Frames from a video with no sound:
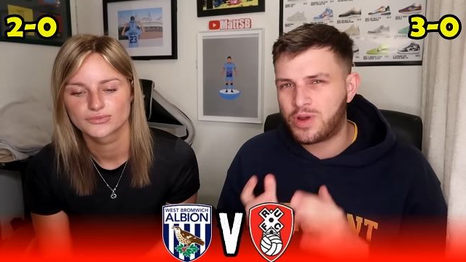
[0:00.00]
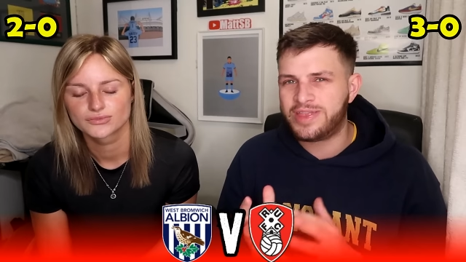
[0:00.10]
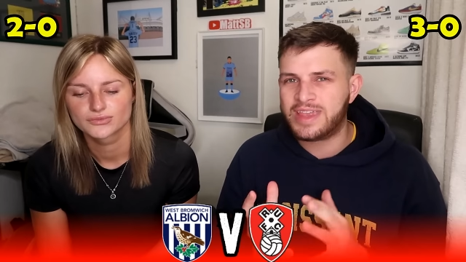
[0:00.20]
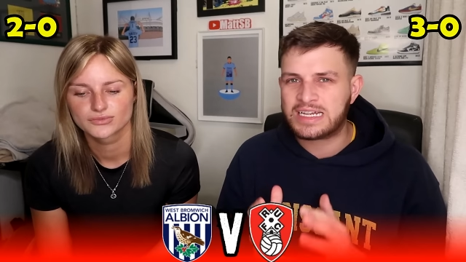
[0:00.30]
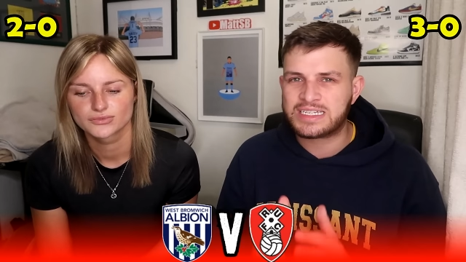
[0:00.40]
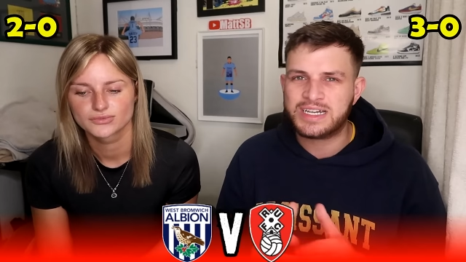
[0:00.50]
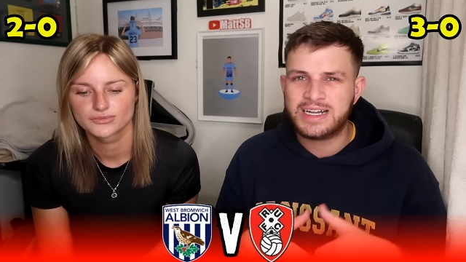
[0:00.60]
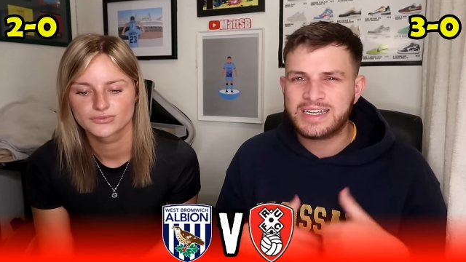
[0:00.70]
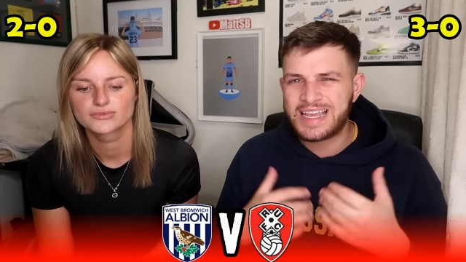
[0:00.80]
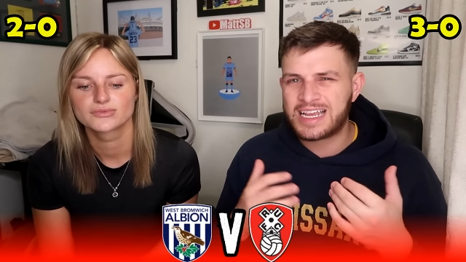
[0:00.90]
Speaker 1: win this,
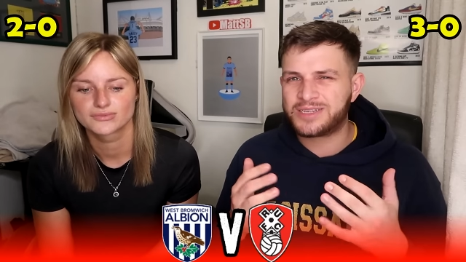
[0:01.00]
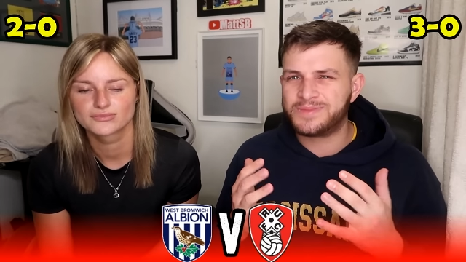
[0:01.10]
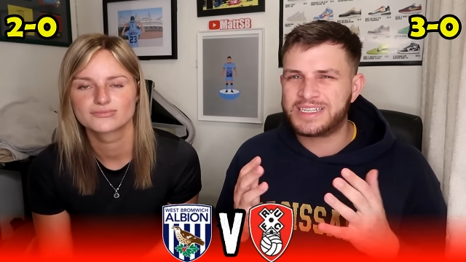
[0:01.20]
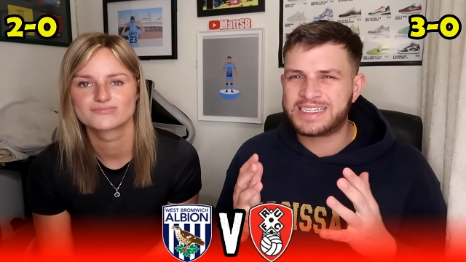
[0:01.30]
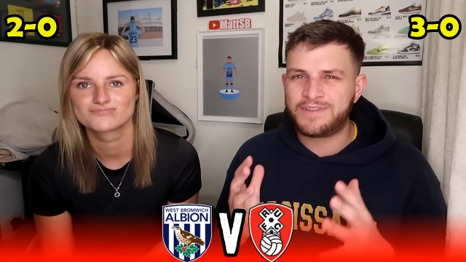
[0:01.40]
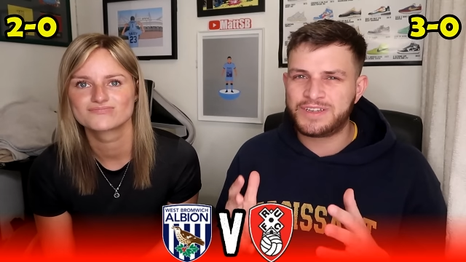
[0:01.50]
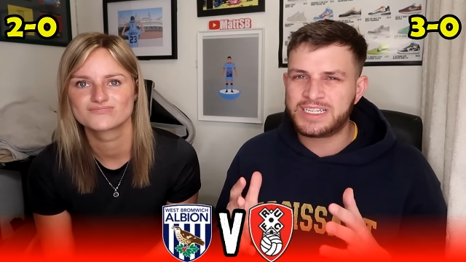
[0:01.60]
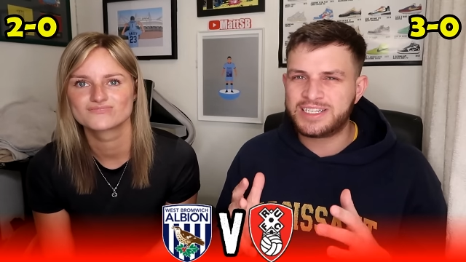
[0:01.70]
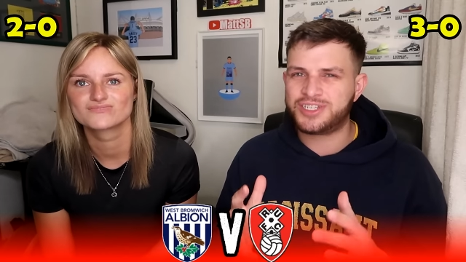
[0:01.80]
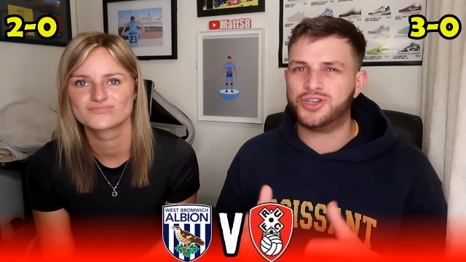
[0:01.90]
takes them to
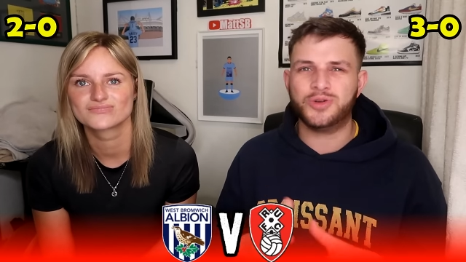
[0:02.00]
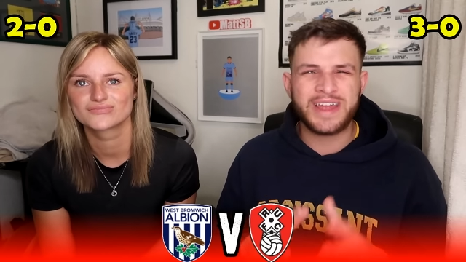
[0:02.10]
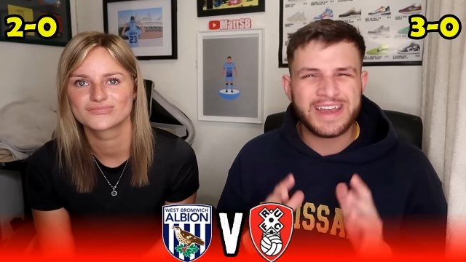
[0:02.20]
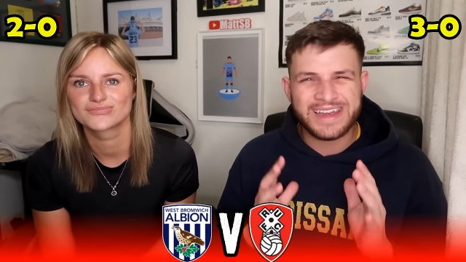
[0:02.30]
72. They're